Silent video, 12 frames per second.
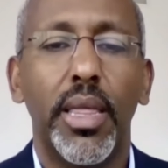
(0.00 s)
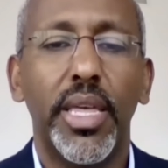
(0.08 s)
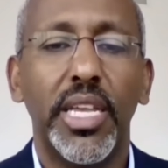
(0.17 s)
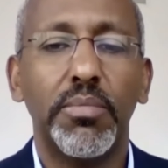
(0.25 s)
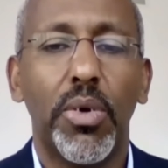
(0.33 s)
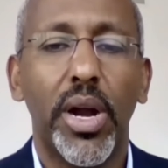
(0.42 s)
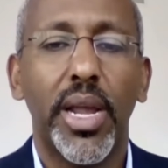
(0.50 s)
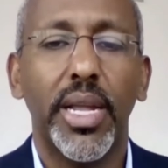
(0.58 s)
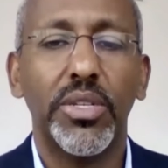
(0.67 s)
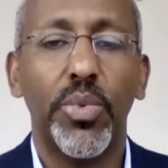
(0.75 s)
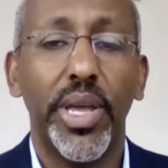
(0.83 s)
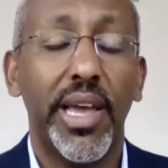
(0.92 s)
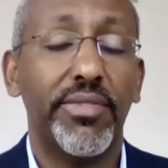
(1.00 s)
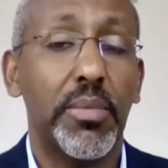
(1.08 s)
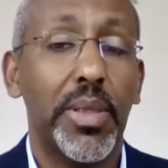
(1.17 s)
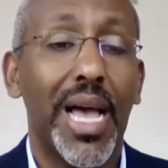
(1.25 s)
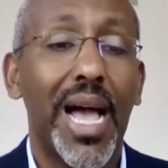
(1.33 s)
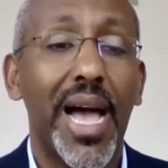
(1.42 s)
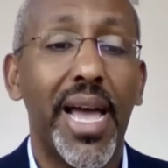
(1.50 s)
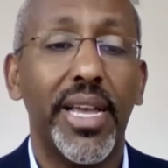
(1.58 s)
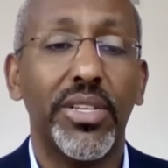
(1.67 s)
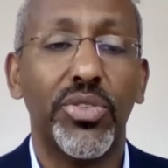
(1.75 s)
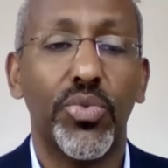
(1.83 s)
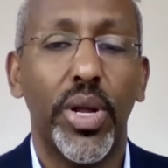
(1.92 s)
these markets, we have some of the
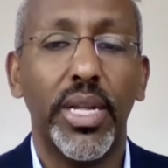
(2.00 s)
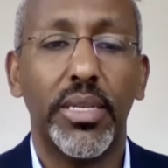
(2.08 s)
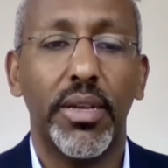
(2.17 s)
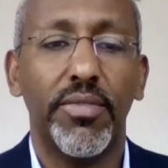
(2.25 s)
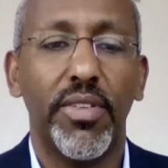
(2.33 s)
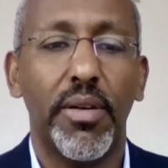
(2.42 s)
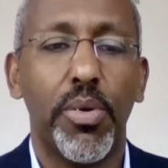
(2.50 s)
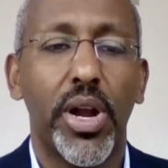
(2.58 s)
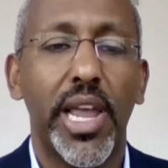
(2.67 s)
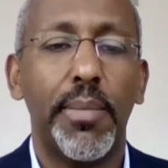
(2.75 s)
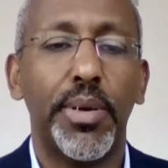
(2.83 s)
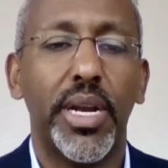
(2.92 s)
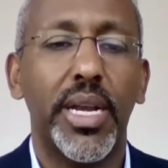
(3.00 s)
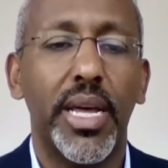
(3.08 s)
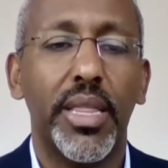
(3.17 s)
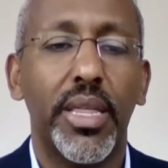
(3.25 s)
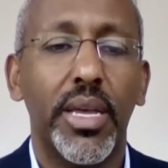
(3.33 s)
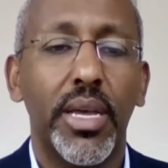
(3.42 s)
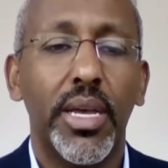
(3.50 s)
highest rates of per capita death,